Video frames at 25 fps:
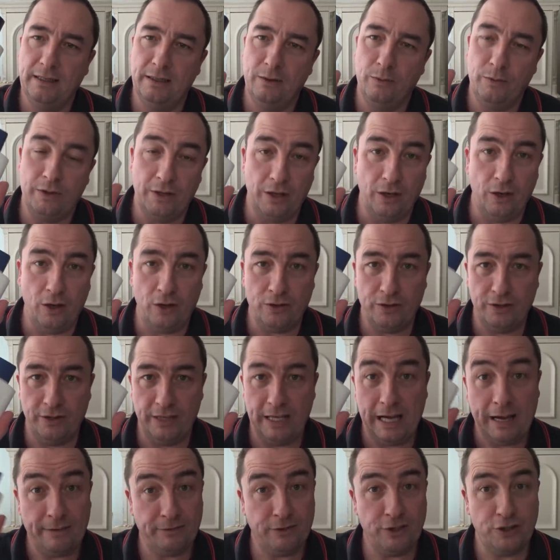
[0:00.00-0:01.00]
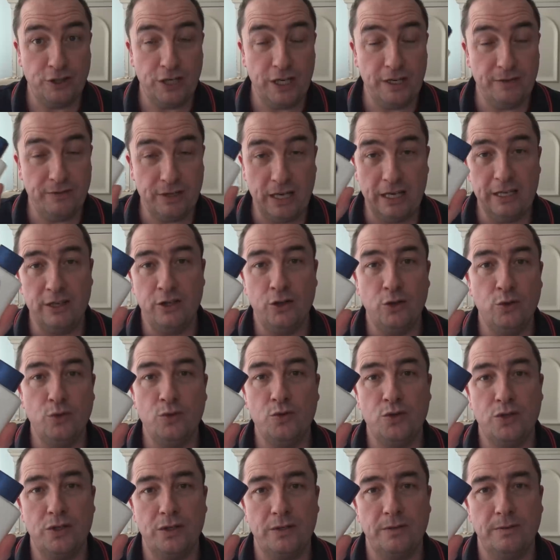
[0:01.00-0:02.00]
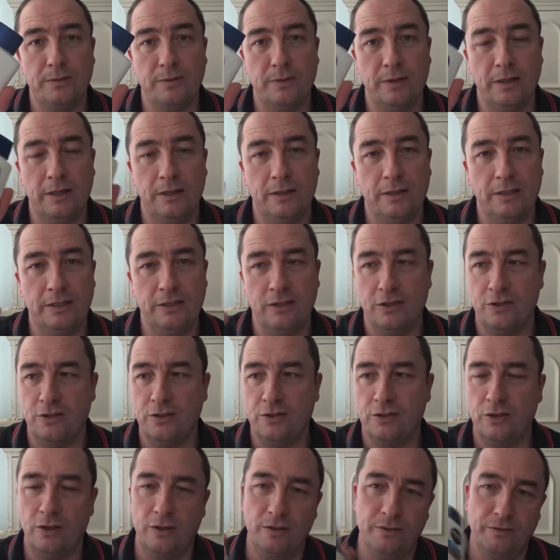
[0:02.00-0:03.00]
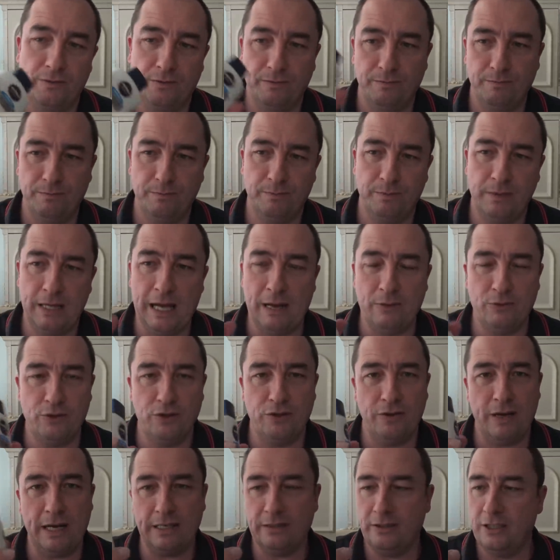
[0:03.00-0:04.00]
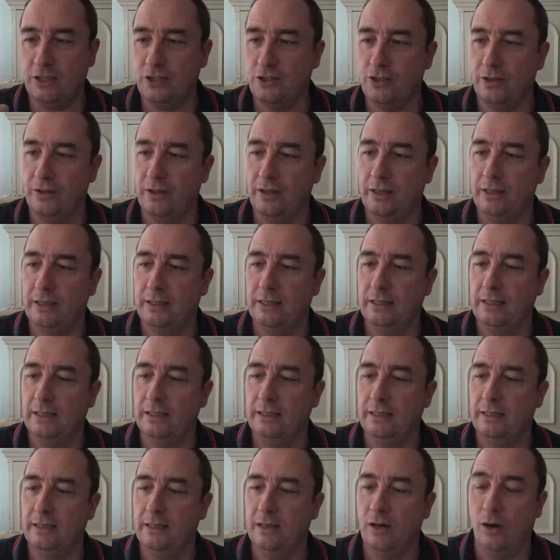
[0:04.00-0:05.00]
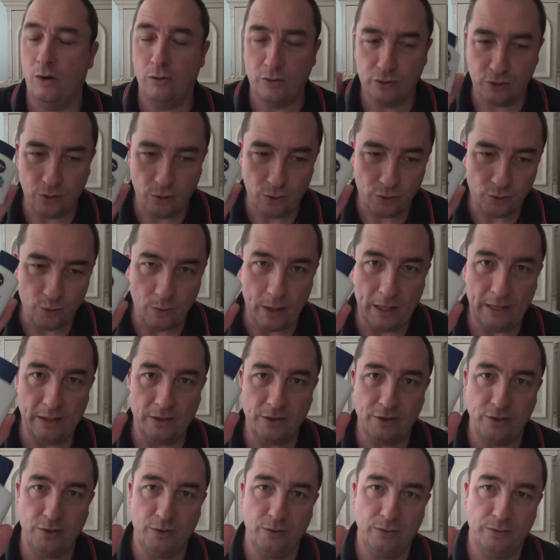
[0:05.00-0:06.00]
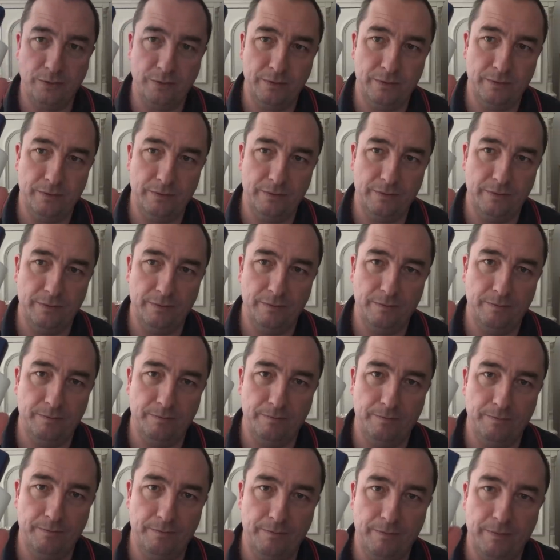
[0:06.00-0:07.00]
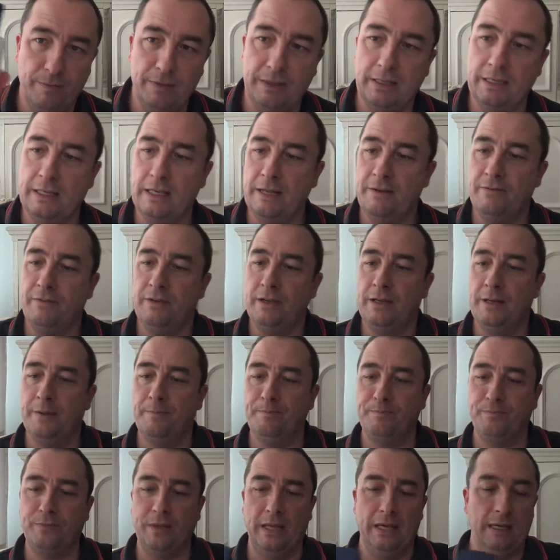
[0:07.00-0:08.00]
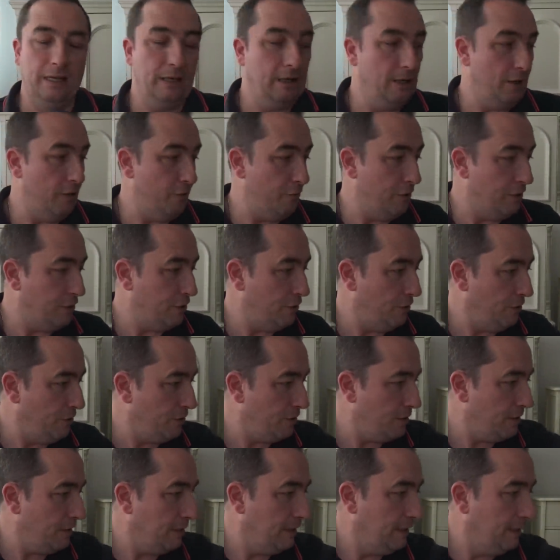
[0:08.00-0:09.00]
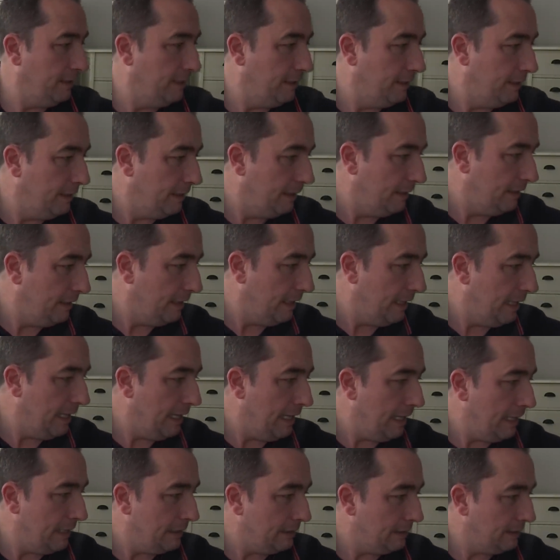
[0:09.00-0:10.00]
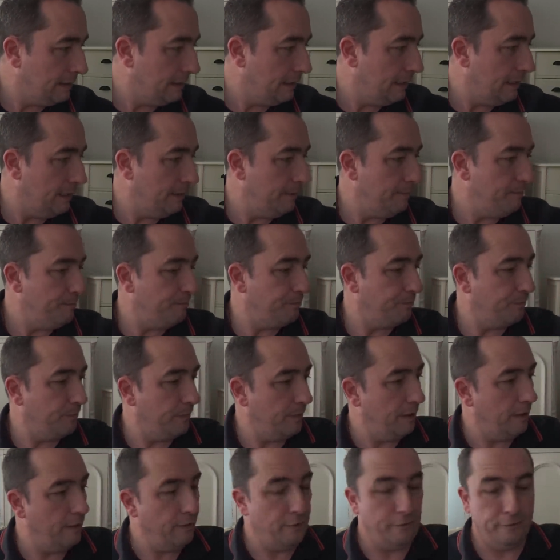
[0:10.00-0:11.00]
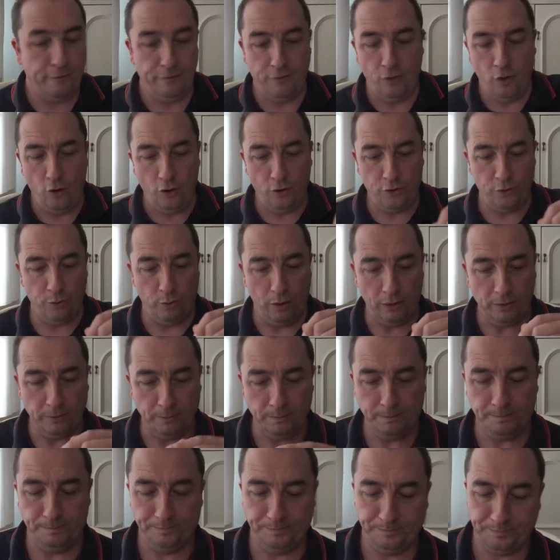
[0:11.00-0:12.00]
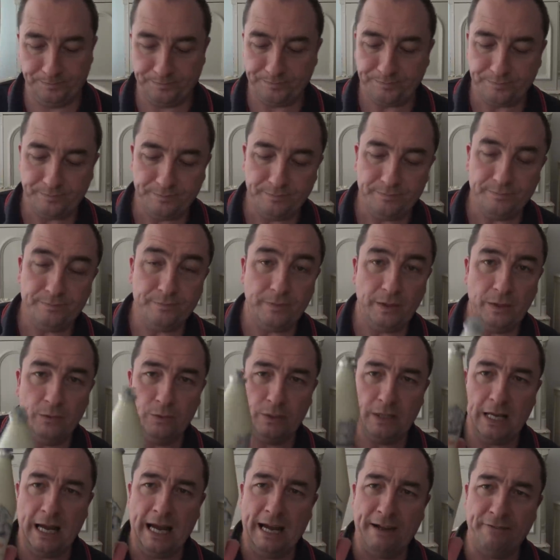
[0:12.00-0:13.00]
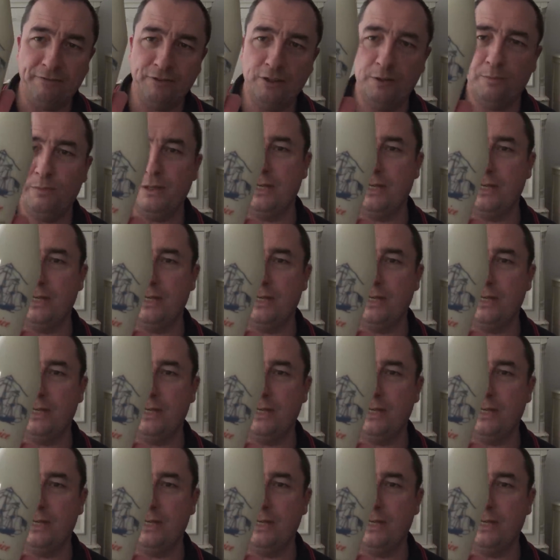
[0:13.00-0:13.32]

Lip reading: with a lot of the aftershaves I use. It doesn't sort of counteract each other. It always goes well. So Nivea Originals. And the 4th one would have to